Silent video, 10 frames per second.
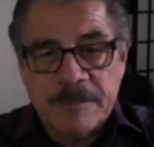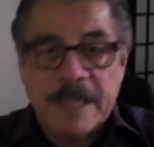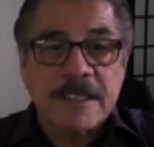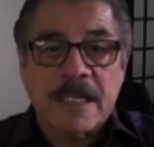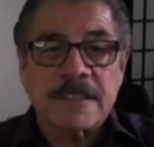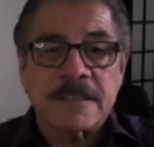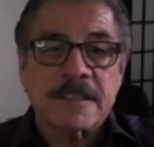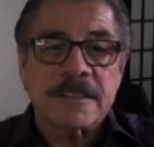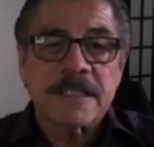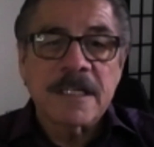Mike Tyson
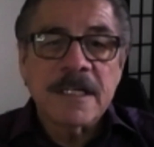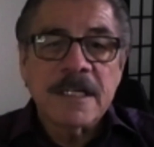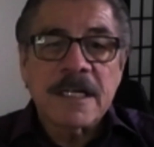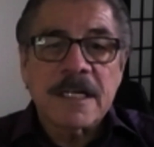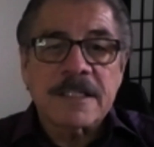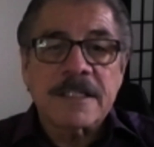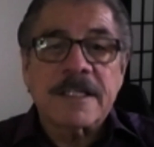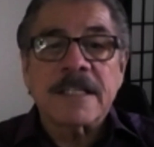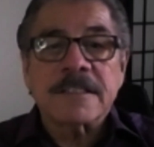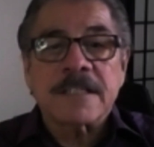since the
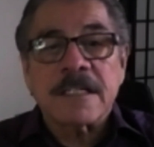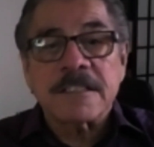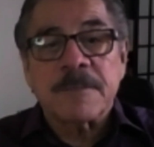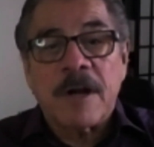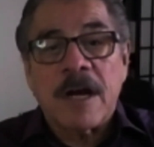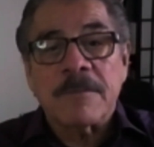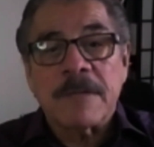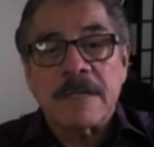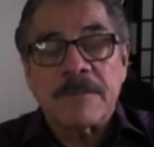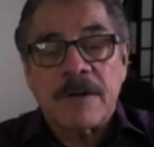days of Cus
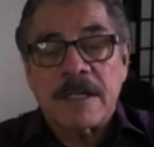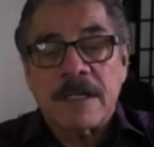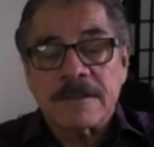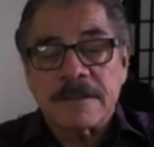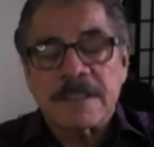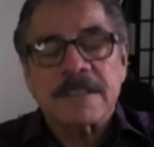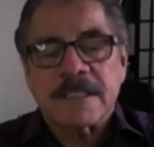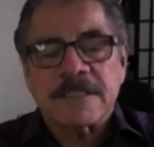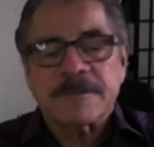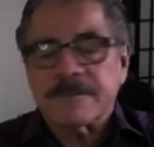Morado.
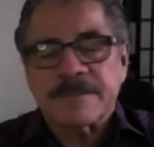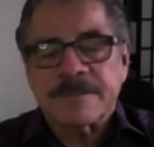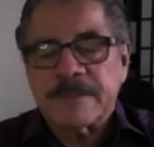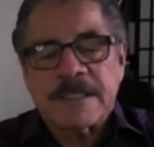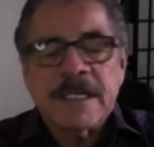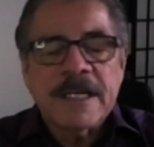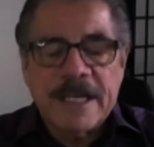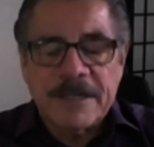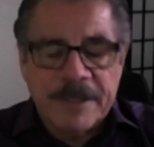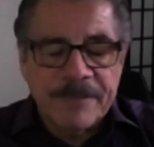
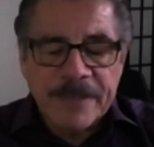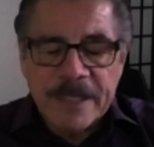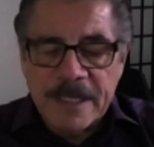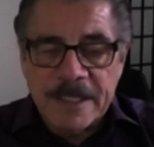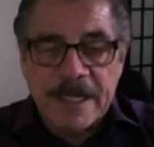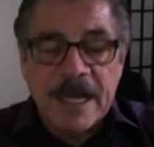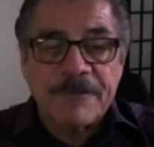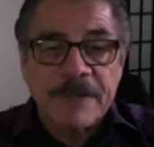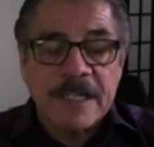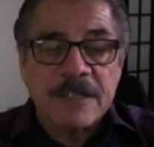Anyway, and then
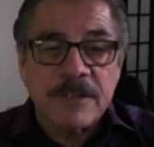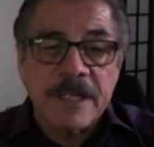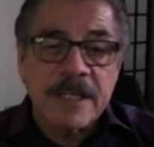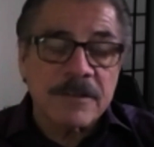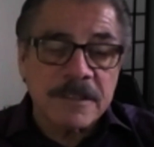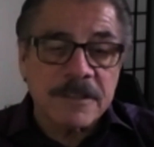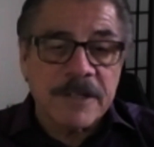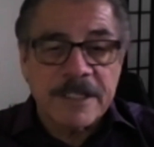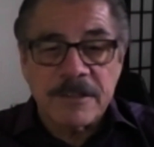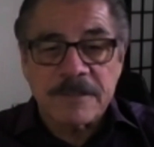Rafael Cordero, a
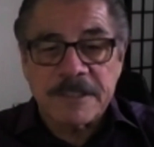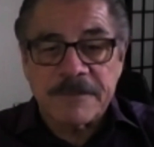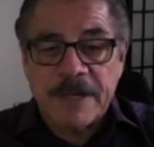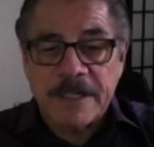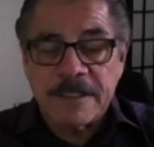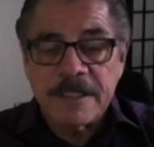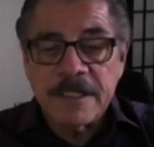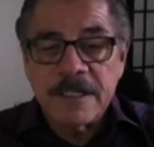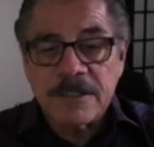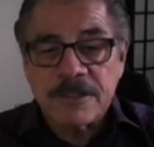great UFC fighter
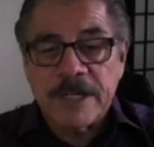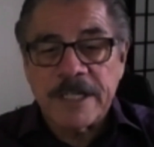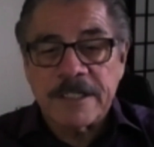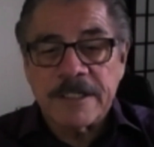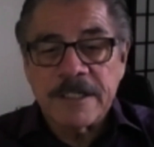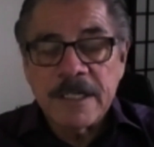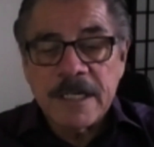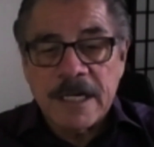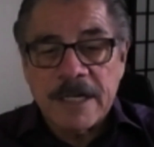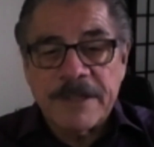or trainer,
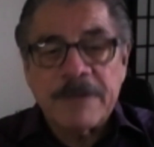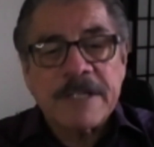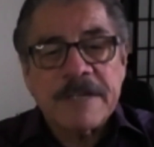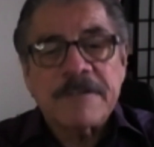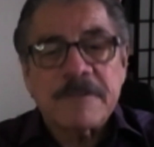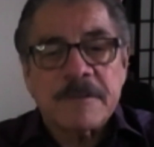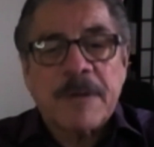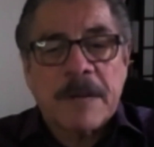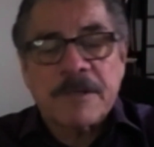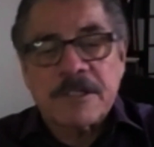they were giving him the
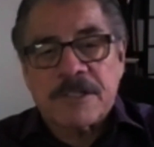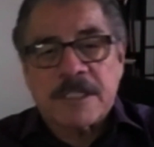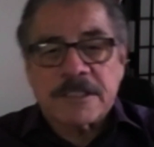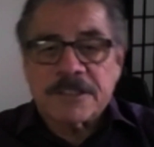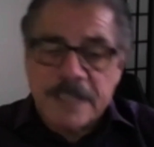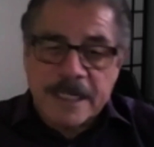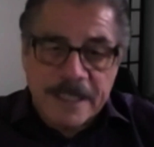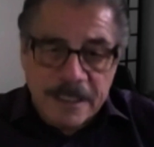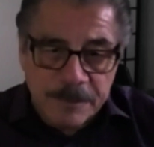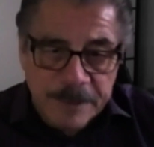proper instructions. You got to
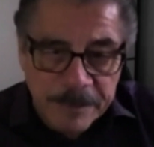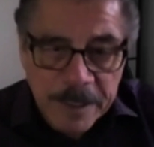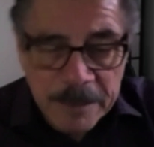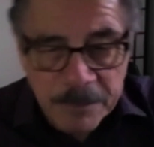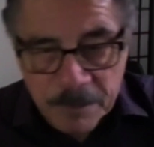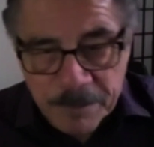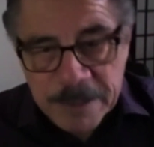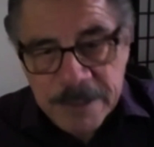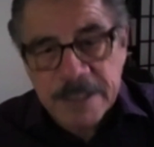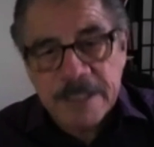get a little bit more
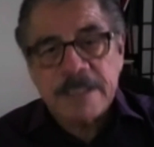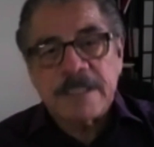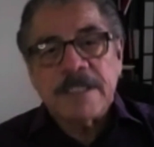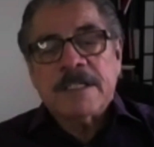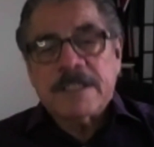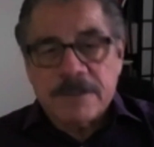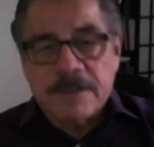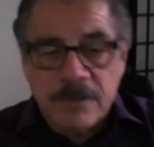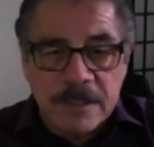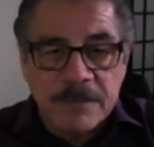busier,
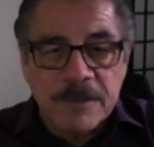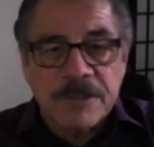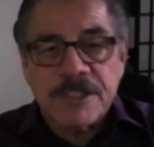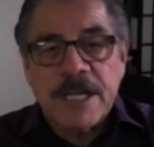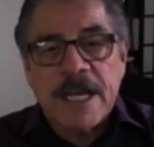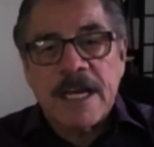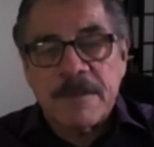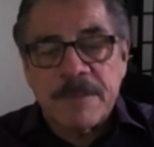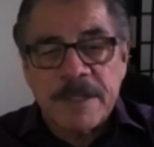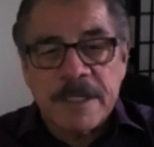go on with your
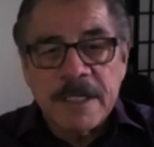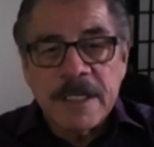jab and,